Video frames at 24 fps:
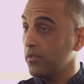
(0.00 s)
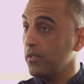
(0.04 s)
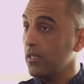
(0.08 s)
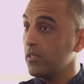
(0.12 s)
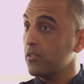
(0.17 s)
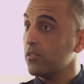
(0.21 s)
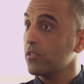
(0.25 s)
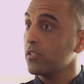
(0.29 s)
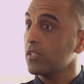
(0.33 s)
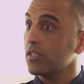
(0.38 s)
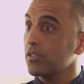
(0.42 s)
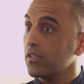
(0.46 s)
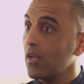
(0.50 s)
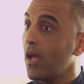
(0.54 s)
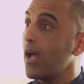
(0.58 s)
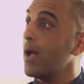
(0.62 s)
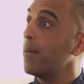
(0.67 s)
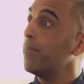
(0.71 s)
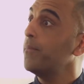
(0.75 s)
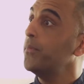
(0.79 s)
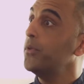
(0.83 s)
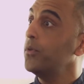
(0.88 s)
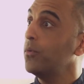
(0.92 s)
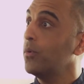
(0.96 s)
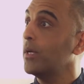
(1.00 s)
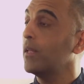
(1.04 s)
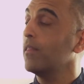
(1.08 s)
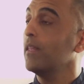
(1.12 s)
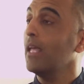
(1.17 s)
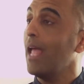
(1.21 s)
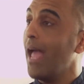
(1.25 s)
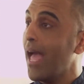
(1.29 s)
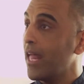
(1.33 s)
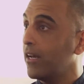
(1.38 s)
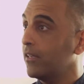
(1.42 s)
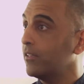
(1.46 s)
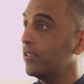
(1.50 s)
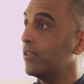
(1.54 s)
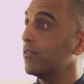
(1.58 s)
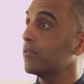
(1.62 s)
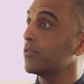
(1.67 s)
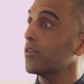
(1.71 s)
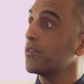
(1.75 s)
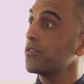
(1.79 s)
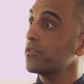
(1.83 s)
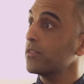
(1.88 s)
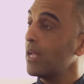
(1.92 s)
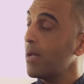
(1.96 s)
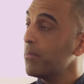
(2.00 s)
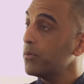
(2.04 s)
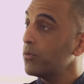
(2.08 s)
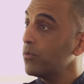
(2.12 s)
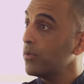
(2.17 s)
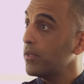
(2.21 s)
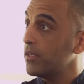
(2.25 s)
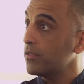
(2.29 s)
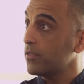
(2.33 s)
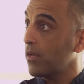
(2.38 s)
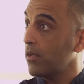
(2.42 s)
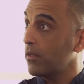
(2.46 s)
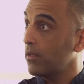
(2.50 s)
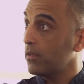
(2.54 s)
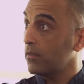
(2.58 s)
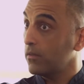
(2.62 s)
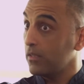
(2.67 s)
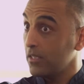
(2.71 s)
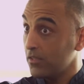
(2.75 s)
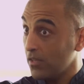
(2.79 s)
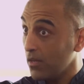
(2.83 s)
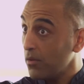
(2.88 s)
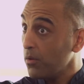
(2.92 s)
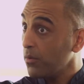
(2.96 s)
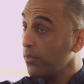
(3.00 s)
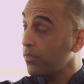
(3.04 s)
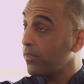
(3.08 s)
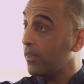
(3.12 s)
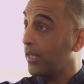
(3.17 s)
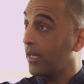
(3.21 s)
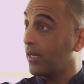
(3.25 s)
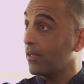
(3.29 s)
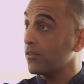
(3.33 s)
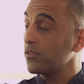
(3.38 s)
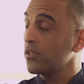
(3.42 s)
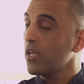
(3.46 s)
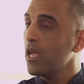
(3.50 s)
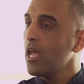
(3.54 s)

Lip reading: Let's stop doing the additives. Let's stop doing these other things.